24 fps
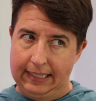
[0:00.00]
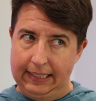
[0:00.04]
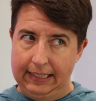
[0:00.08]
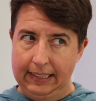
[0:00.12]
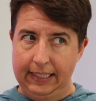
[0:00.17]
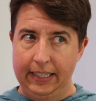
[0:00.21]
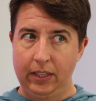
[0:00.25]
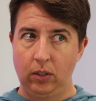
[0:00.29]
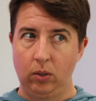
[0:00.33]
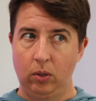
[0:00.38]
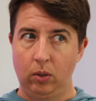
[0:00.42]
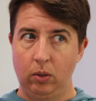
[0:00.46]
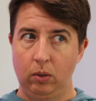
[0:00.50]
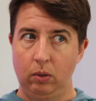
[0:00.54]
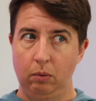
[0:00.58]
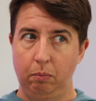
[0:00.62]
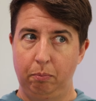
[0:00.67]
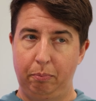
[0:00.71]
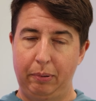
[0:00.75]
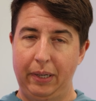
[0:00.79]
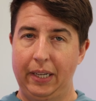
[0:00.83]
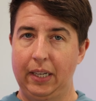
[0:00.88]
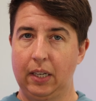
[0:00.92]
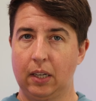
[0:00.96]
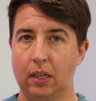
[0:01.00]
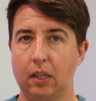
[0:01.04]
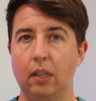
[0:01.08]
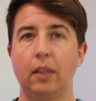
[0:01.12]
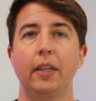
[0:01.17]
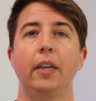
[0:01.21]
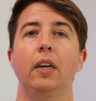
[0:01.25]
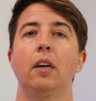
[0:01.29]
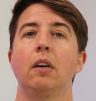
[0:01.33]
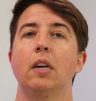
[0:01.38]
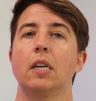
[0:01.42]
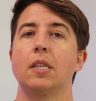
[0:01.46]
little bit
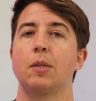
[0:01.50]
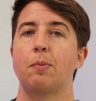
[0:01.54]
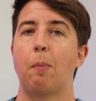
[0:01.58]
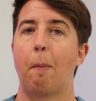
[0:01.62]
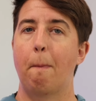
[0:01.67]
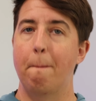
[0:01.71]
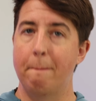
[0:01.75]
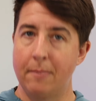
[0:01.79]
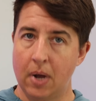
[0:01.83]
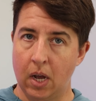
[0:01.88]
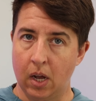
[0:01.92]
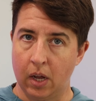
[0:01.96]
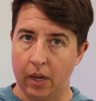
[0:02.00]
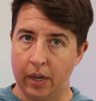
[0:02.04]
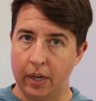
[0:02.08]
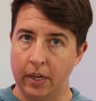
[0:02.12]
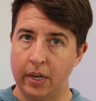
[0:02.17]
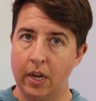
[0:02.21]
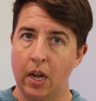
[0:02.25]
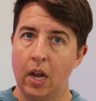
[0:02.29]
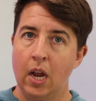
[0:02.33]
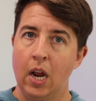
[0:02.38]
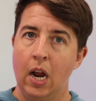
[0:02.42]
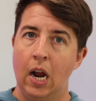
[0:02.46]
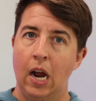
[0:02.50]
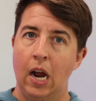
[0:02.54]
clear as mud,